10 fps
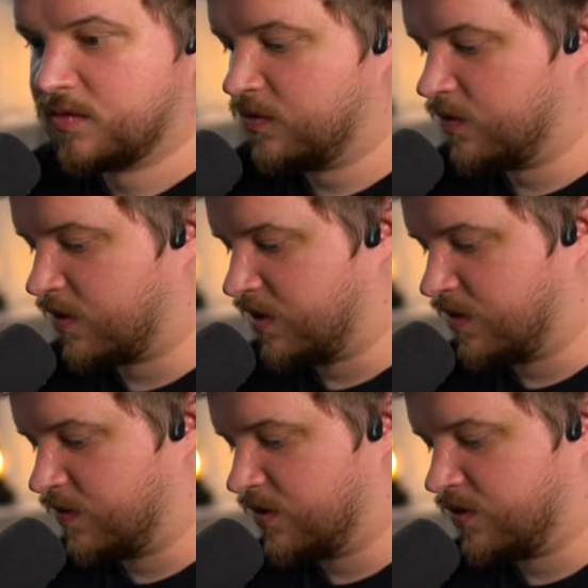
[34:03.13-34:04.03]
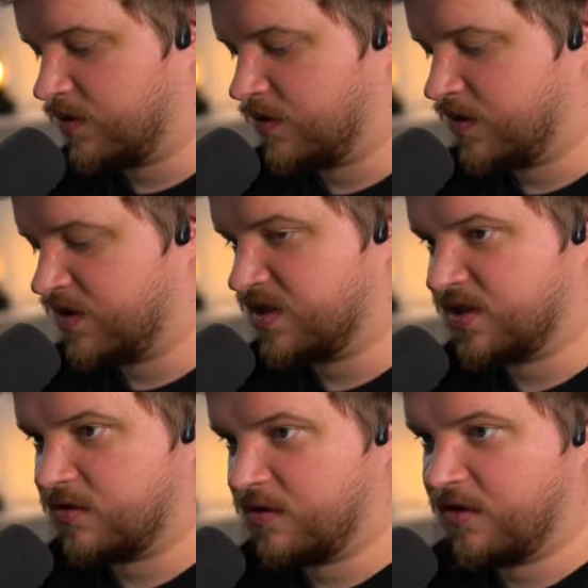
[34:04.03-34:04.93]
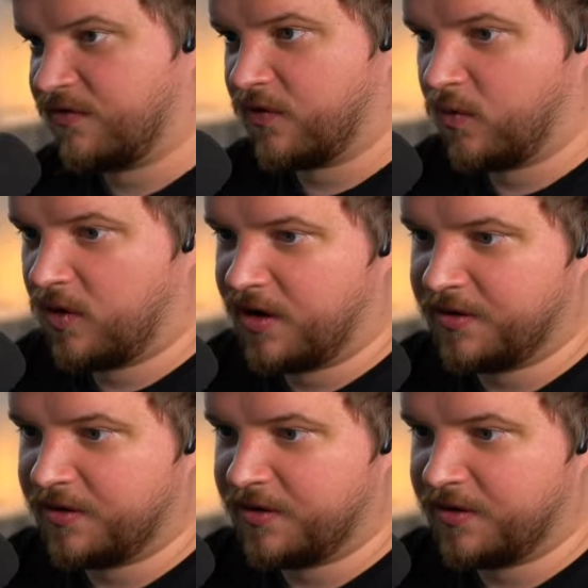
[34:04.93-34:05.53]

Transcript: We're 0 for 1.